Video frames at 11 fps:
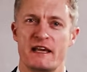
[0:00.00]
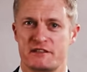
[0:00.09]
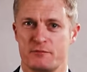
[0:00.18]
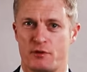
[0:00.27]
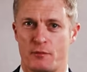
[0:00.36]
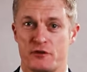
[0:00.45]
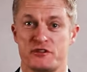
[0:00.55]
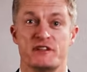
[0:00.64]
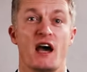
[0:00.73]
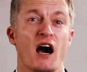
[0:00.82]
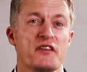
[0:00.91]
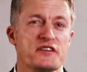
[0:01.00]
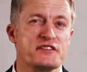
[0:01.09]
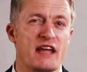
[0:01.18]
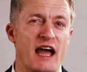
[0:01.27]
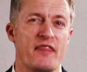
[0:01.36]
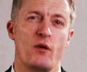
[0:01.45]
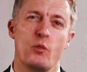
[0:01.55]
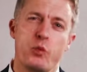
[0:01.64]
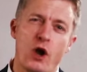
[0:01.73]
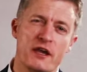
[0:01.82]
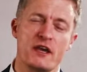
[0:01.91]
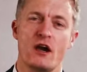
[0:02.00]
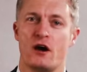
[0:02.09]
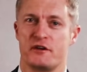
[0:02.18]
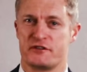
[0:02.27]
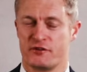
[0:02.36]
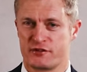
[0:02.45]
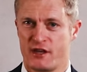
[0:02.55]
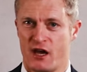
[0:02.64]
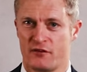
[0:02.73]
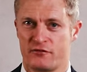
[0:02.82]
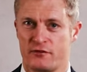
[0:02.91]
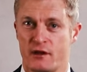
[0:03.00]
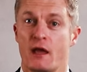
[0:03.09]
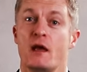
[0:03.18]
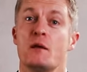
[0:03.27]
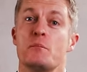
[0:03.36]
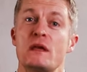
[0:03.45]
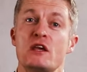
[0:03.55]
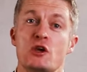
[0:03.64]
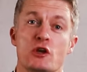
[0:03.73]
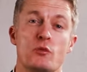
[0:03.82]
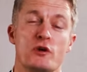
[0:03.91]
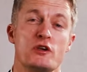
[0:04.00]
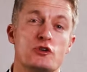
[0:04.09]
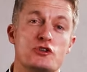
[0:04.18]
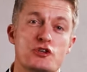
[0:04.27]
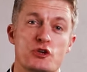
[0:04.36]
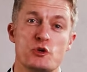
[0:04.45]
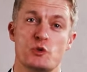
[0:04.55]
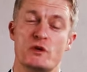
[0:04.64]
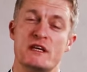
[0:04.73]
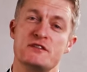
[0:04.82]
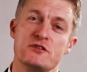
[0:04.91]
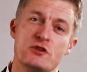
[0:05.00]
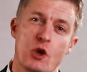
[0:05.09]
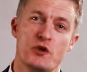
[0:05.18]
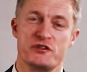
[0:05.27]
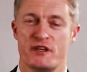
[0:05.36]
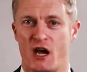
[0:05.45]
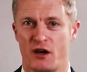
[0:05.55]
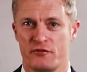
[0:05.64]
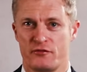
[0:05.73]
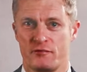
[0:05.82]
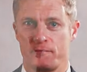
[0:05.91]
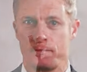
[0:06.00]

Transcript: getting promoted understand that working hard is not enough. Being good at what you do is not enough.